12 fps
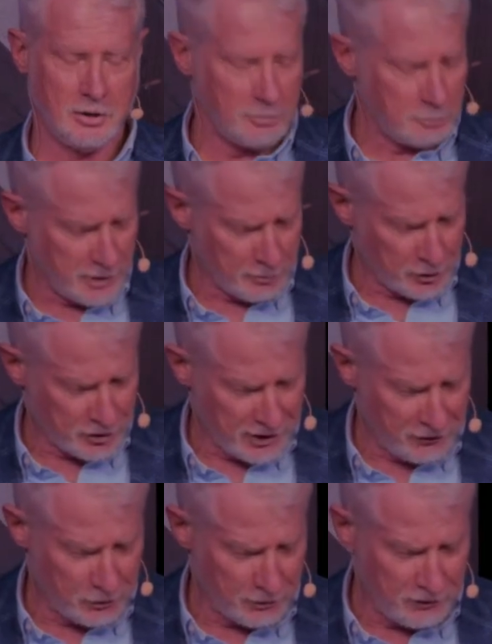But I'm going to give
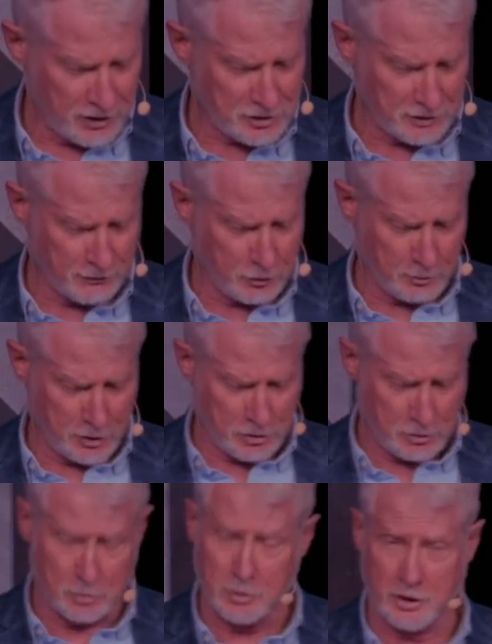you a vision for
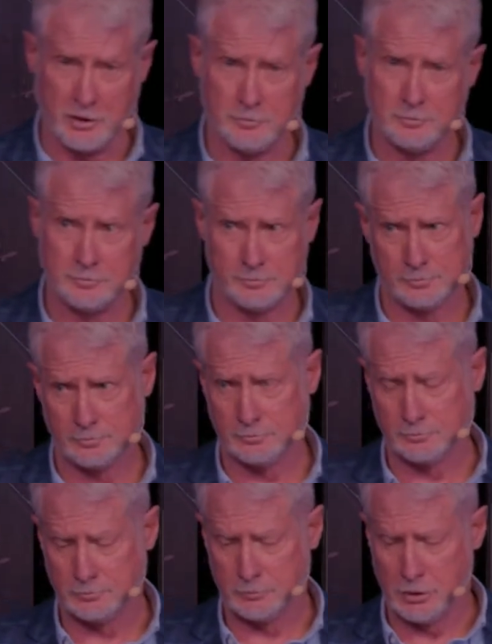maturity
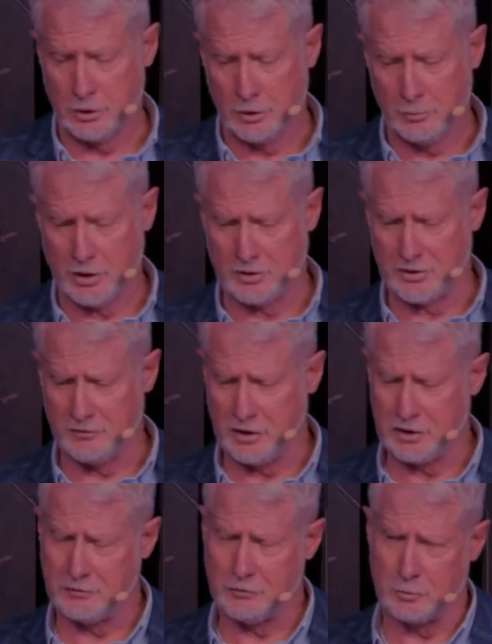because the
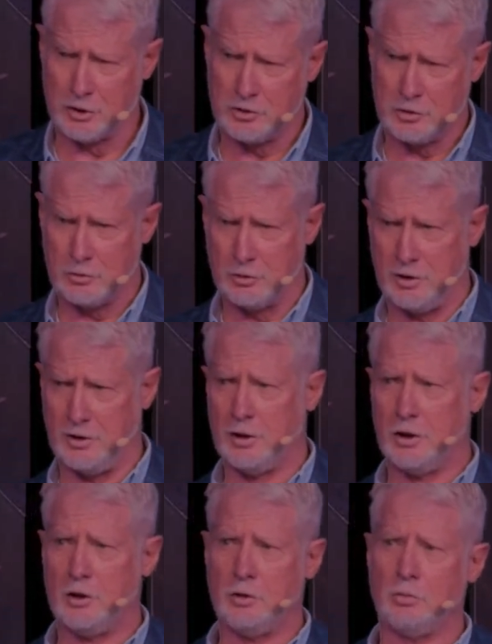vision for maturity
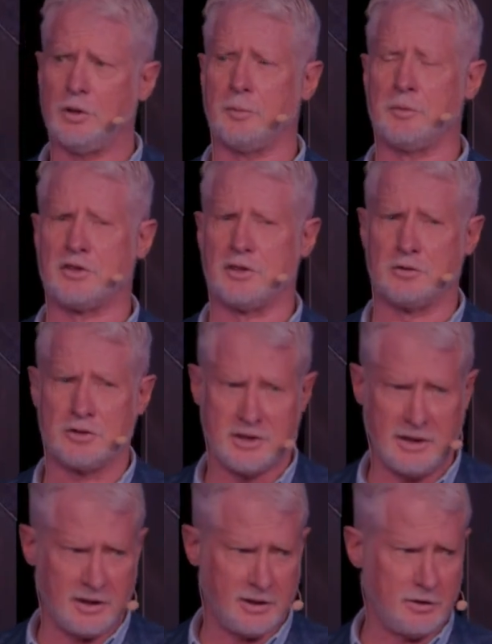will help us
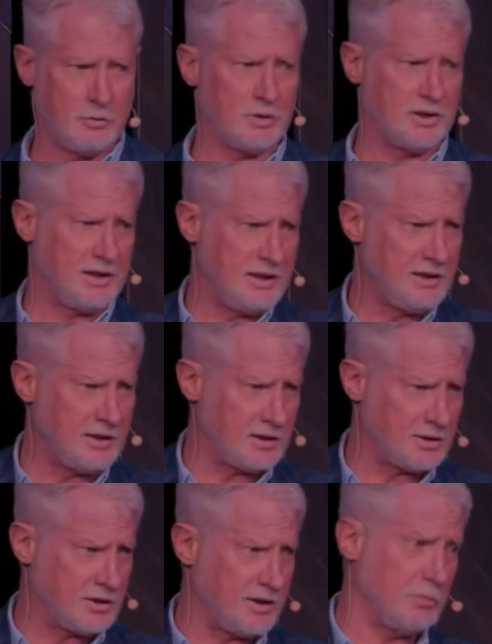understand what the need
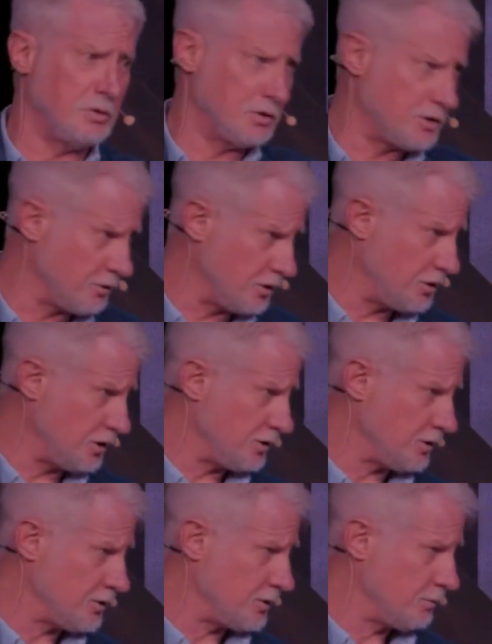is. And then we're going to turn to
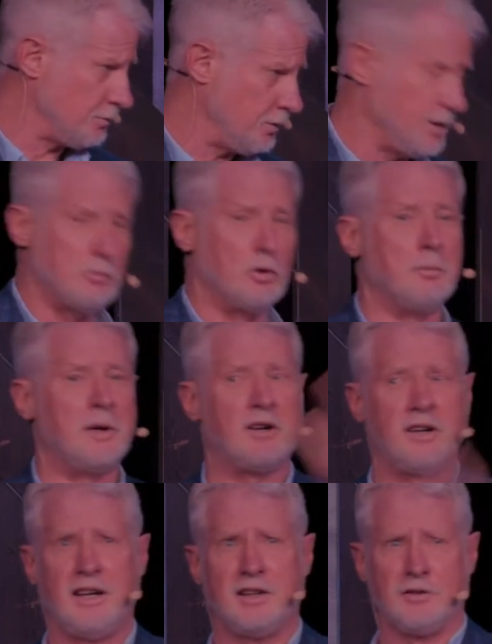Jesus. And then we're going to bear our
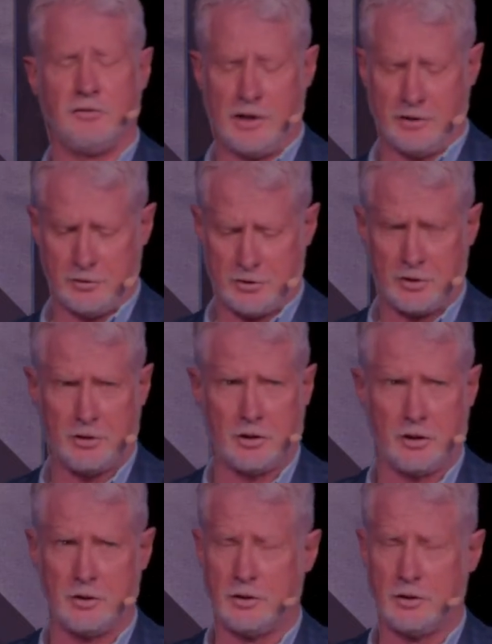head in the Father's heart.